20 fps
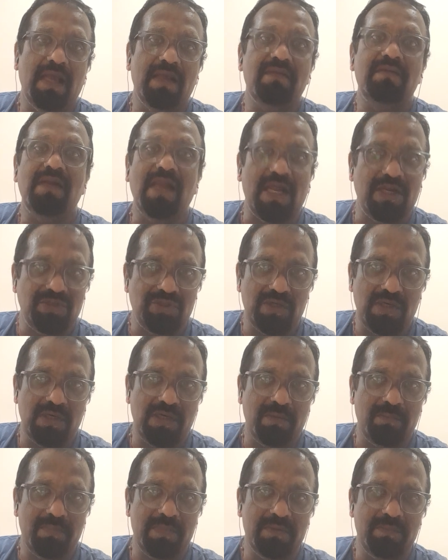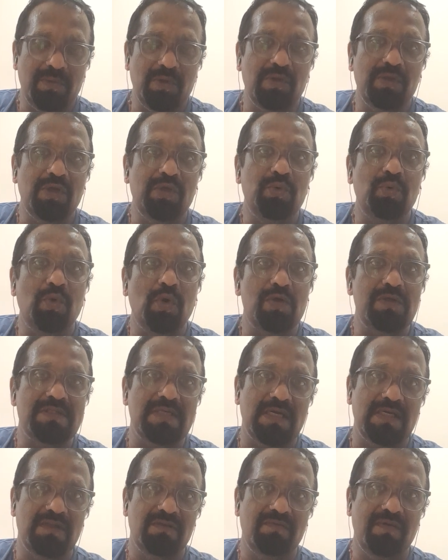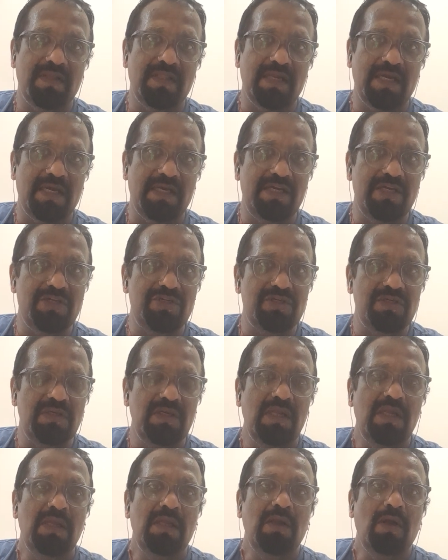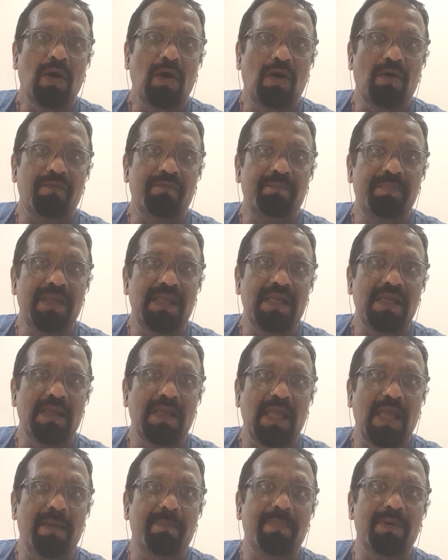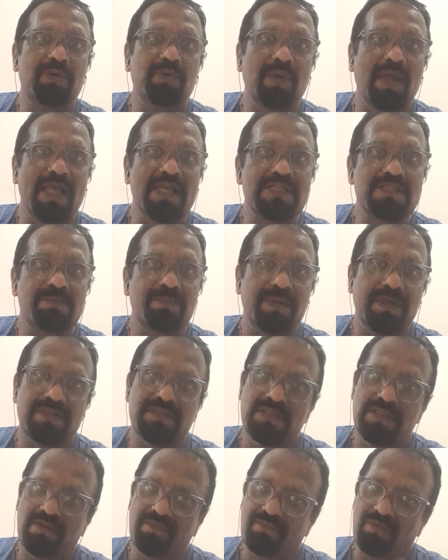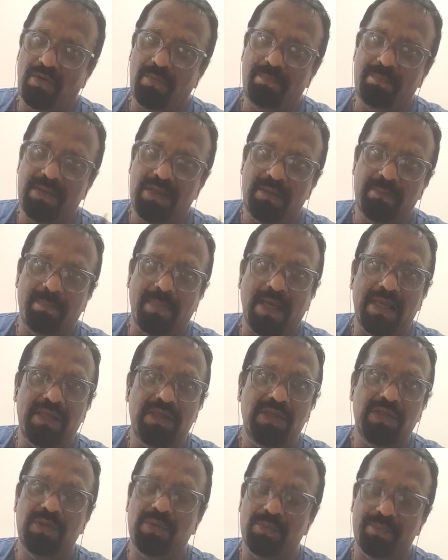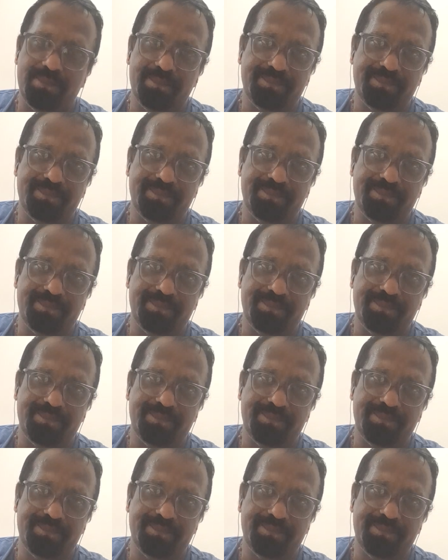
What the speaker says: as rational numbers, because they do not satisfy the condition of being able to express in the form p by q.